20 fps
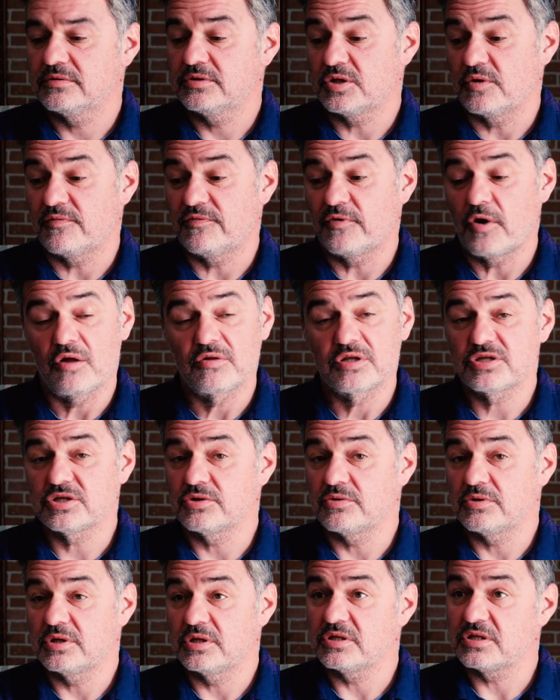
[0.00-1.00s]
So for all the
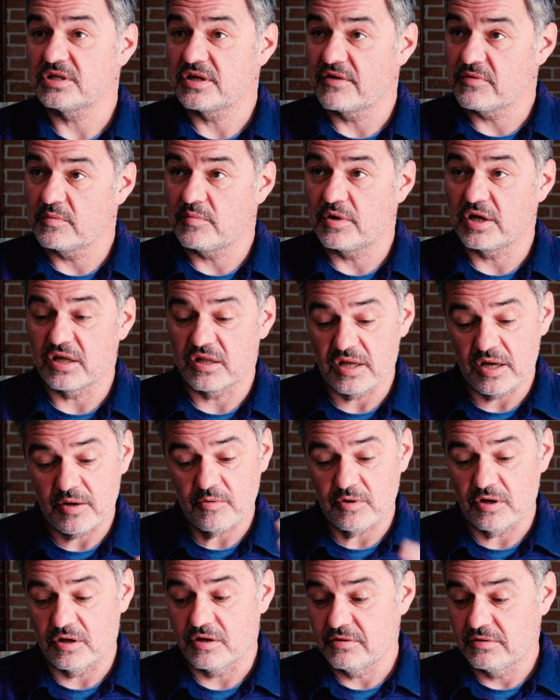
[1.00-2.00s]
students and everybody, they
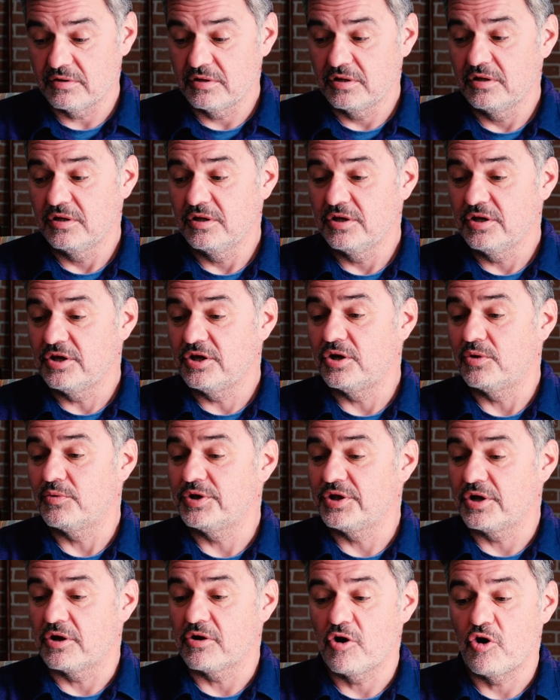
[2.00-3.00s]
were, you know,
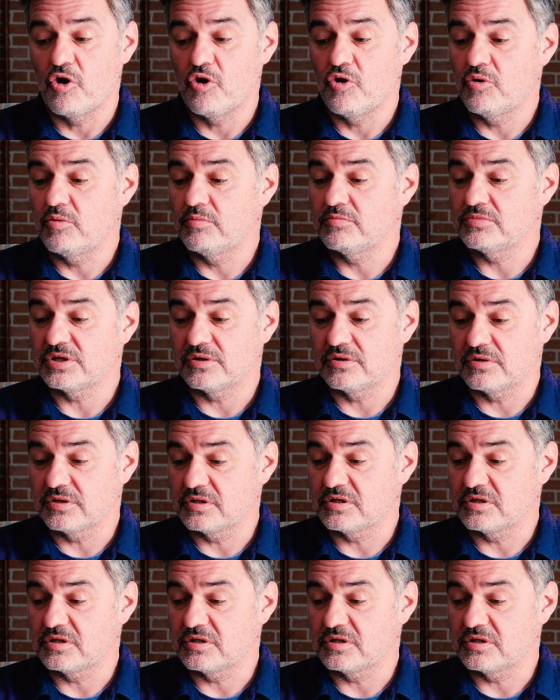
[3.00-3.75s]
in their homes. There